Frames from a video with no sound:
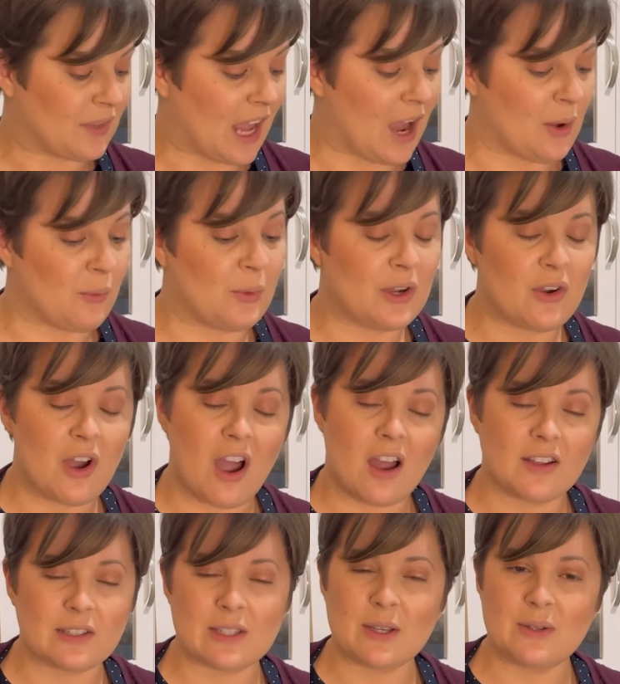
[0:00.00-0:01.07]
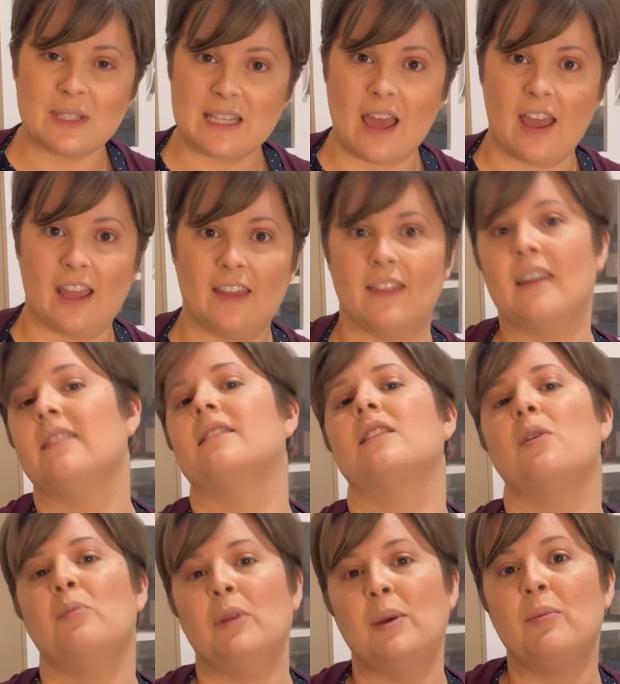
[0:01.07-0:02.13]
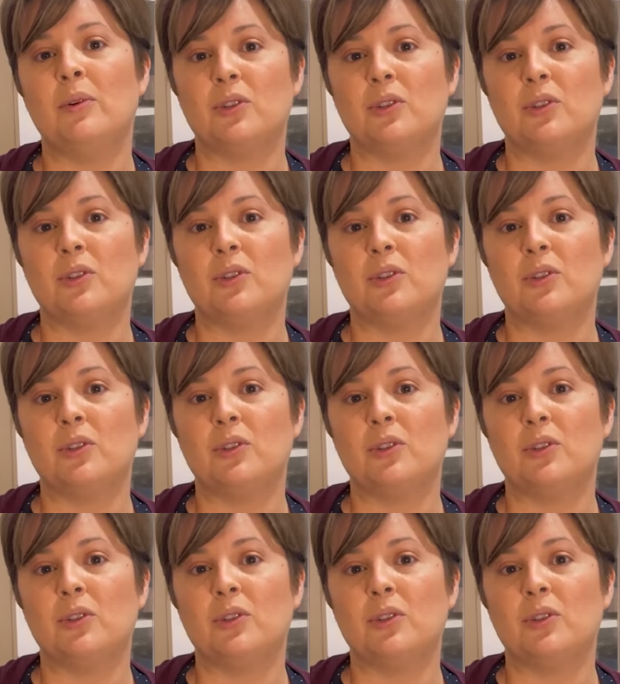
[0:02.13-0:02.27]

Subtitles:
I will also say that some people